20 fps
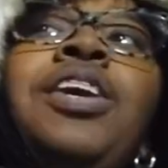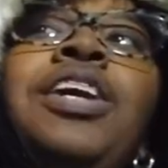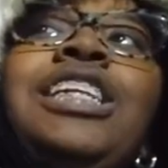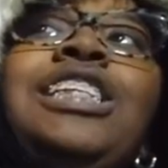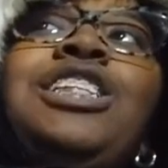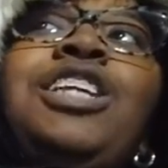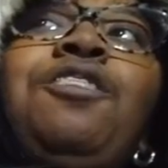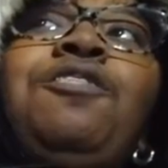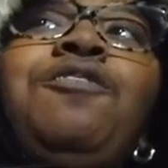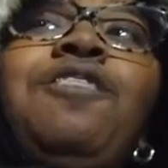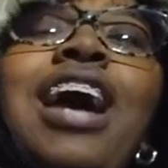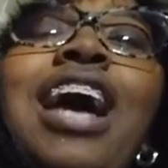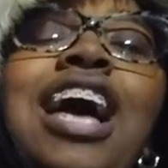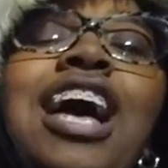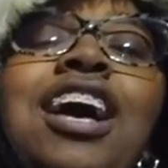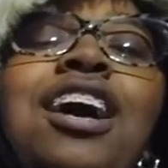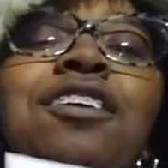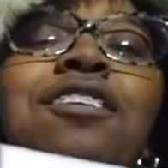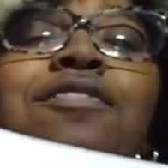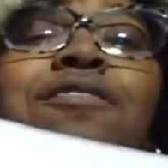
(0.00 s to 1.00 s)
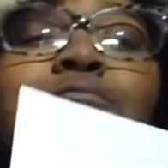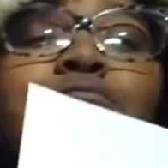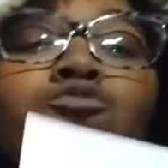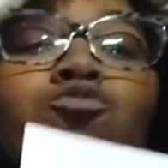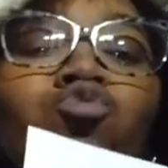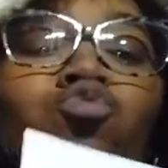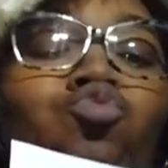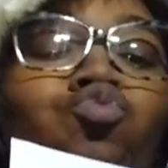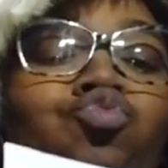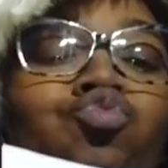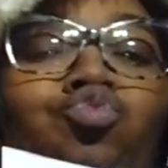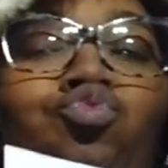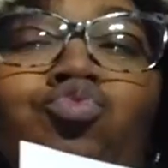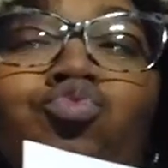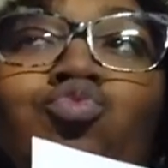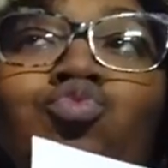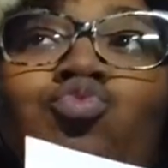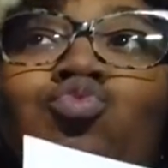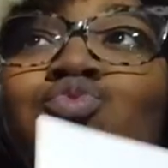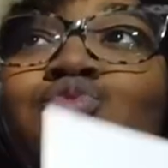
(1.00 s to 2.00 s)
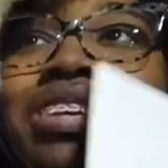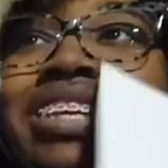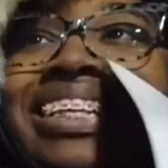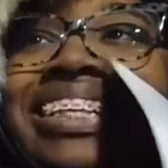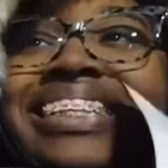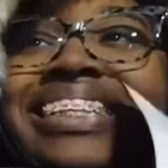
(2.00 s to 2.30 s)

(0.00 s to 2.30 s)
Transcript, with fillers: It's a wrap. Oh.